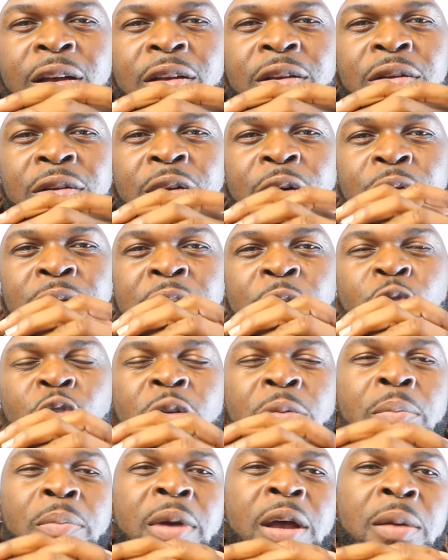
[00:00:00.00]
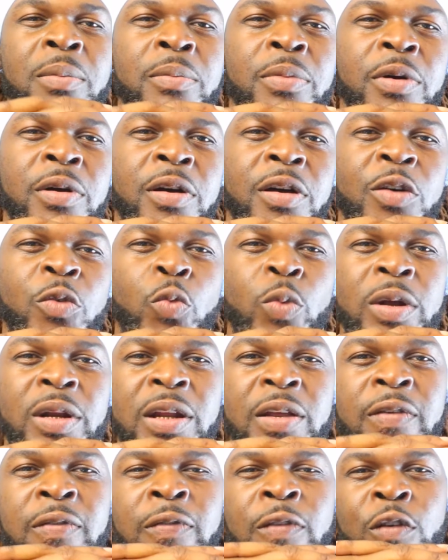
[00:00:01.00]
You know, they remember when
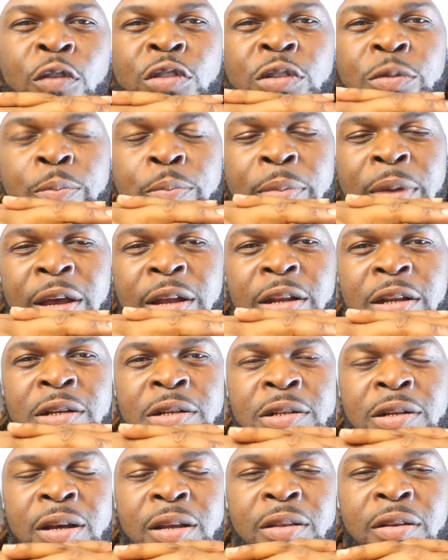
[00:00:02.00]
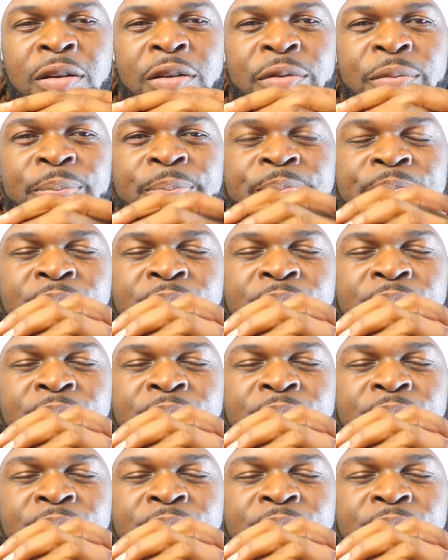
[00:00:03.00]
they first met each other.